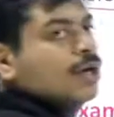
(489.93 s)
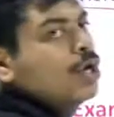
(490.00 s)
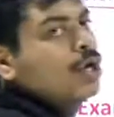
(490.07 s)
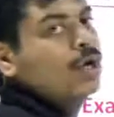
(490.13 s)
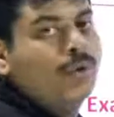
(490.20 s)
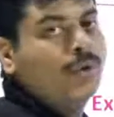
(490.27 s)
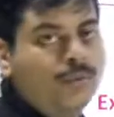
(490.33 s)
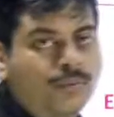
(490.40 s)

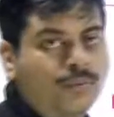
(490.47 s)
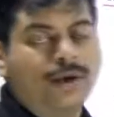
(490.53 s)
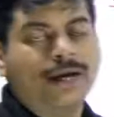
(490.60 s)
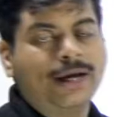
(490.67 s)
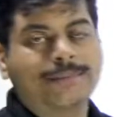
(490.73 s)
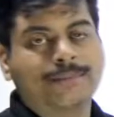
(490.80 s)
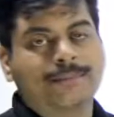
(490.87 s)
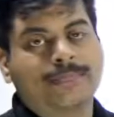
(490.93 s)
No.
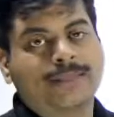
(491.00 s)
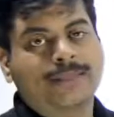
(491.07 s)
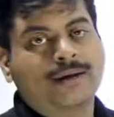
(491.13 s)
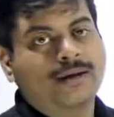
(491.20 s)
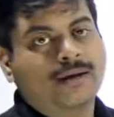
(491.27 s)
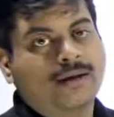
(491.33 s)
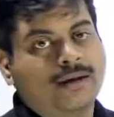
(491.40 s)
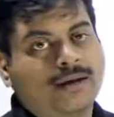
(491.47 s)
Why?
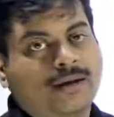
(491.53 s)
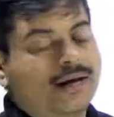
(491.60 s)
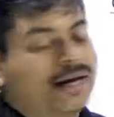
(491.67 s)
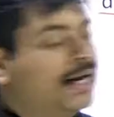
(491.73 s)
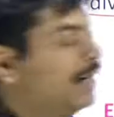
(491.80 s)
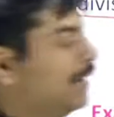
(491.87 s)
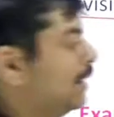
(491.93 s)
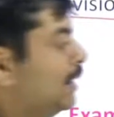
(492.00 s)

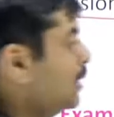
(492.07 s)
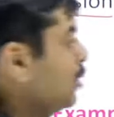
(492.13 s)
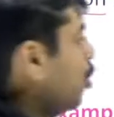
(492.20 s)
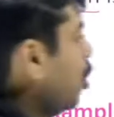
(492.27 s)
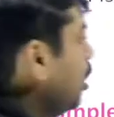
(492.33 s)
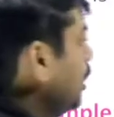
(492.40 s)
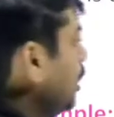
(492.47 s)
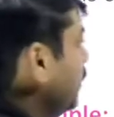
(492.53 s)
It is
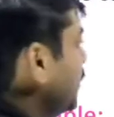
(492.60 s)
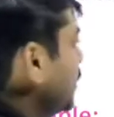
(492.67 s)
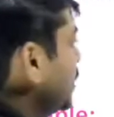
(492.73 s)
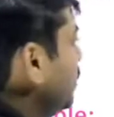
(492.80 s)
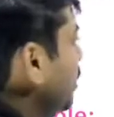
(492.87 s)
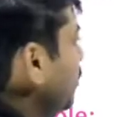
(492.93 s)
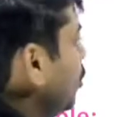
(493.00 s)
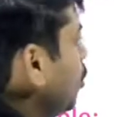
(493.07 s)
not
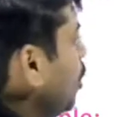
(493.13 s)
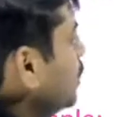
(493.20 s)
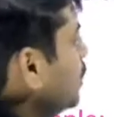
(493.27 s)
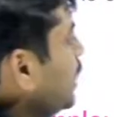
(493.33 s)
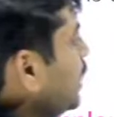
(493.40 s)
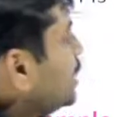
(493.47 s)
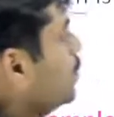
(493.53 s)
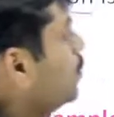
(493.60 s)
divisible because
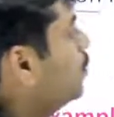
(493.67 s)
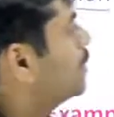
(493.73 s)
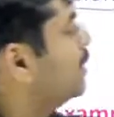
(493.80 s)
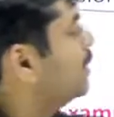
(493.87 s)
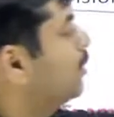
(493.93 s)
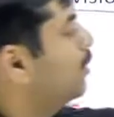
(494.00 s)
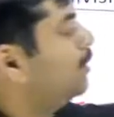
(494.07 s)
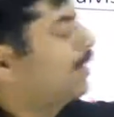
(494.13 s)
there is no
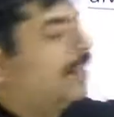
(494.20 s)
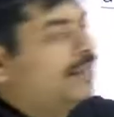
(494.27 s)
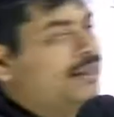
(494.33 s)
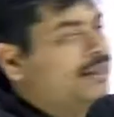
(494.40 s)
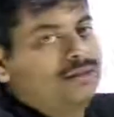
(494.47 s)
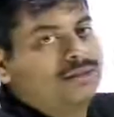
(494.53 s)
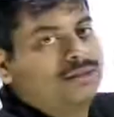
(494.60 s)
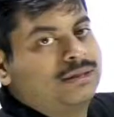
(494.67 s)
0 at the end.